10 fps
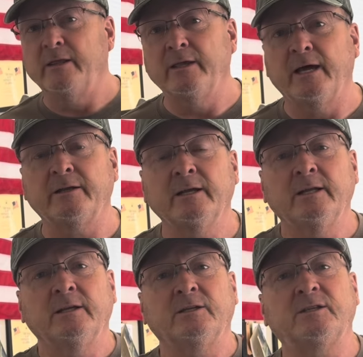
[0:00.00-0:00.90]
that
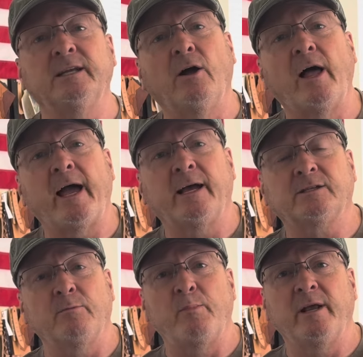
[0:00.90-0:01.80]
still has
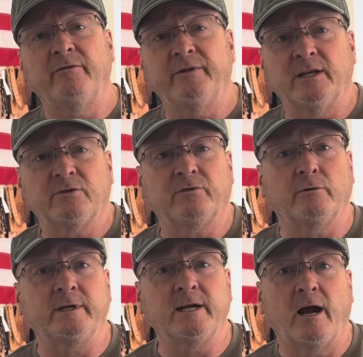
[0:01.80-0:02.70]
some benefits for
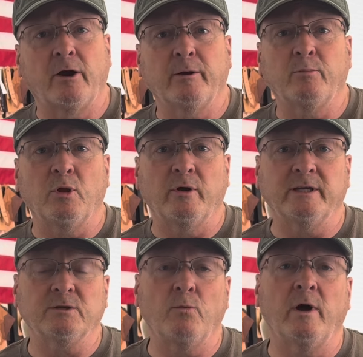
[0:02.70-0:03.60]
retired
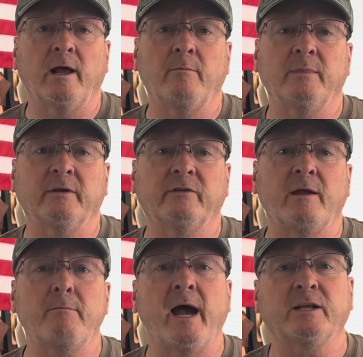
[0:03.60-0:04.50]
employees, and one of them is they
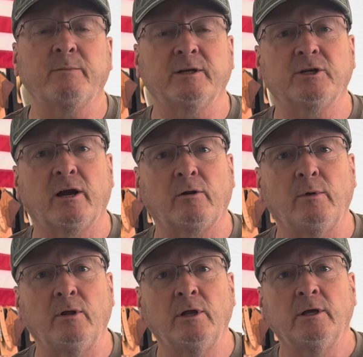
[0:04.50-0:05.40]
match my
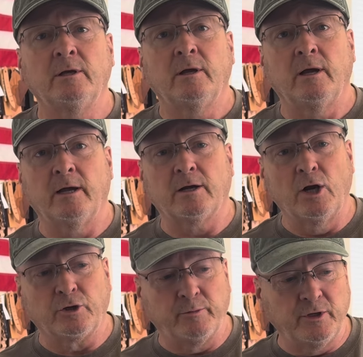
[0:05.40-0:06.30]
charitable
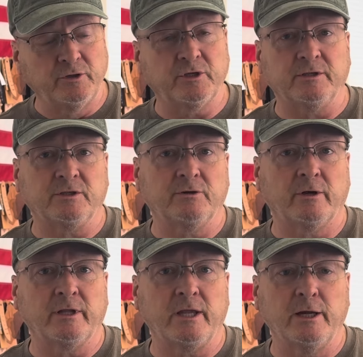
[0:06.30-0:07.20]
contributions
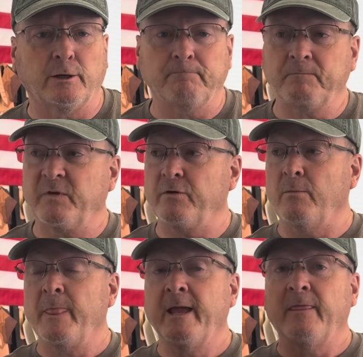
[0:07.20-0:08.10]
during the year. So
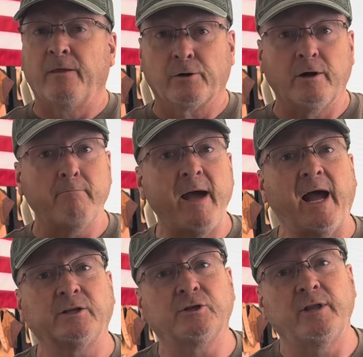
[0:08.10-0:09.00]
they're going to
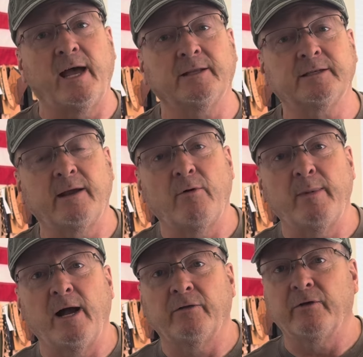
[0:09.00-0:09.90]
match that same
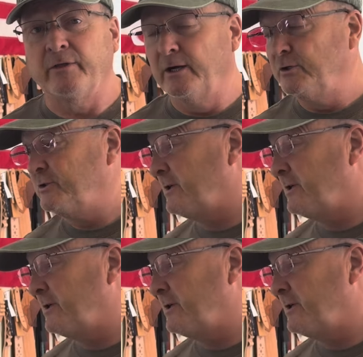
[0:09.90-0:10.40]
amount. So there's,